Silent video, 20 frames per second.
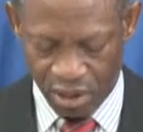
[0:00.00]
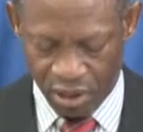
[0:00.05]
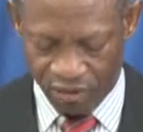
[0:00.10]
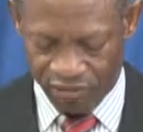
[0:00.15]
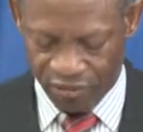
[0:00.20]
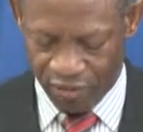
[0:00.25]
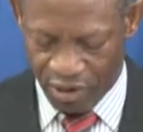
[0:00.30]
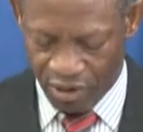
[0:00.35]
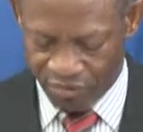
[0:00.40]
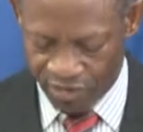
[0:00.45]

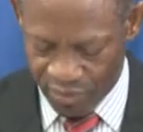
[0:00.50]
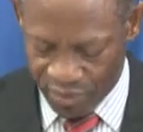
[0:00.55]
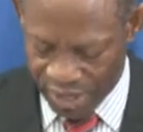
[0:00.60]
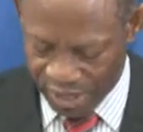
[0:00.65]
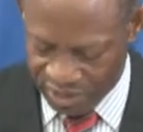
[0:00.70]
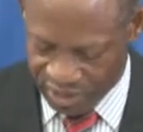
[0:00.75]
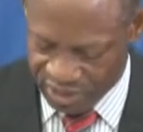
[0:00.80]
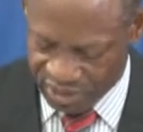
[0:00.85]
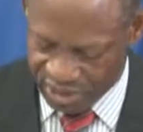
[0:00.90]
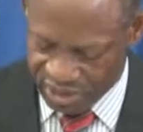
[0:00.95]
of
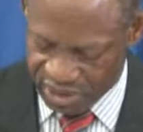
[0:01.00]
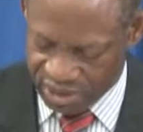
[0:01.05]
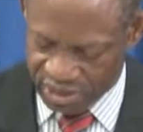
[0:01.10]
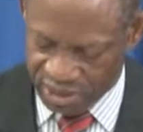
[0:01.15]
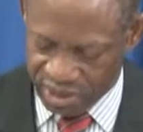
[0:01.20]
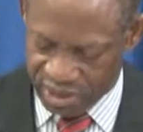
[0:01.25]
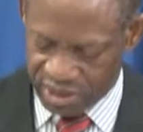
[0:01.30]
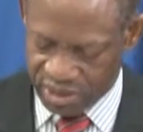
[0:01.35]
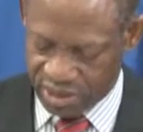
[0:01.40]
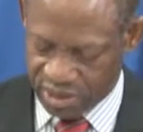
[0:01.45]
government
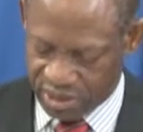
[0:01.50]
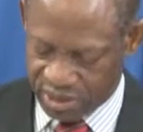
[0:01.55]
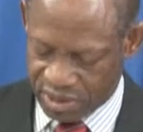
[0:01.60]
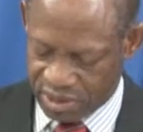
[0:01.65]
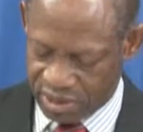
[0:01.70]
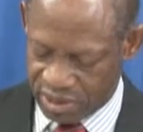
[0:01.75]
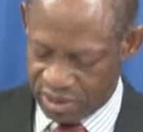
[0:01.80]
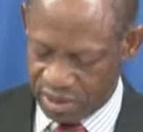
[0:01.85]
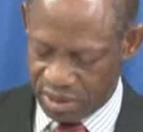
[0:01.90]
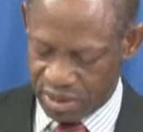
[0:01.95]

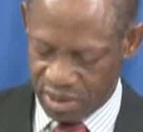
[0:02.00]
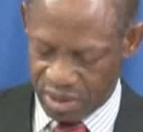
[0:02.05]
assistance,